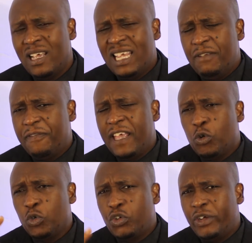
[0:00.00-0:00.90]
If they
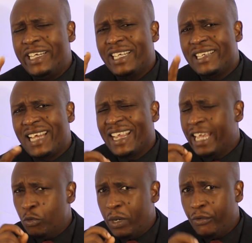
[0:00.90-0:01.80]
could read a star,
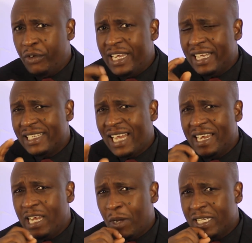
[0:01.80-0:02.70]
can we read a star
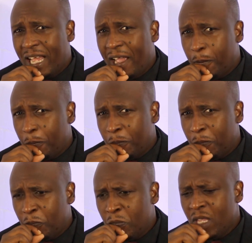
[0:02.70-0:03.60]
in our time?
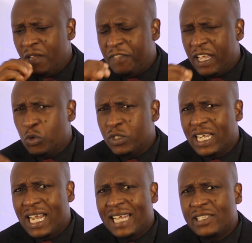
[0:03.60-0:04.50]
If they
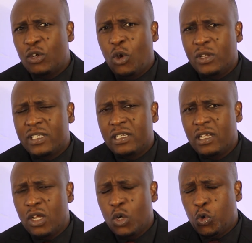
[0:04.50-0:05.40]
could cast
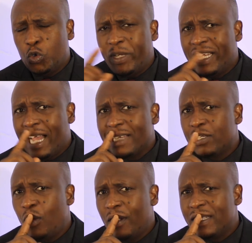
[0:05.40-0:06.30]
lots, could we
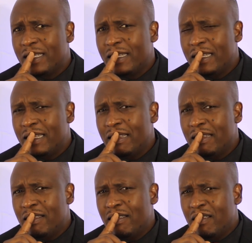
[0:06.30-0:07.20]
cast lots?
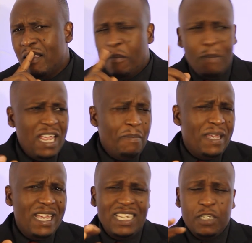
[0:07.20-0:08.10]
Maybe
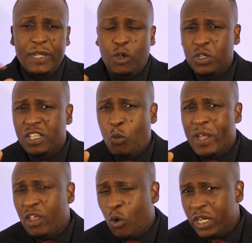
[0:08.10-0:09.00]
it is because that
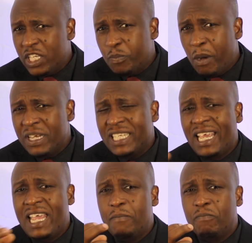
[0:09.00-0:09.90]
when the Holy Spirit
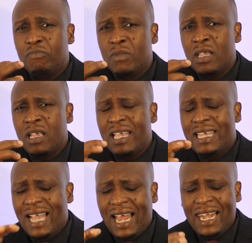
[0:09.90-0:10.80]
came,
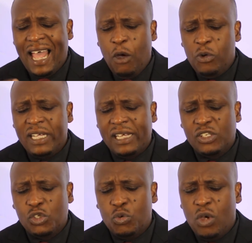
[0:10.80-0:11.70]
He allowed
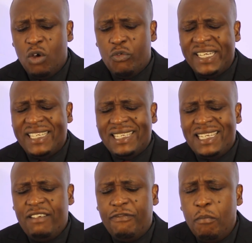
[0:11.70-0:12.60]
us to
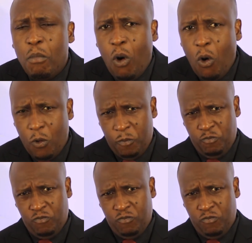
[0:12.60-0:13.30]
receive more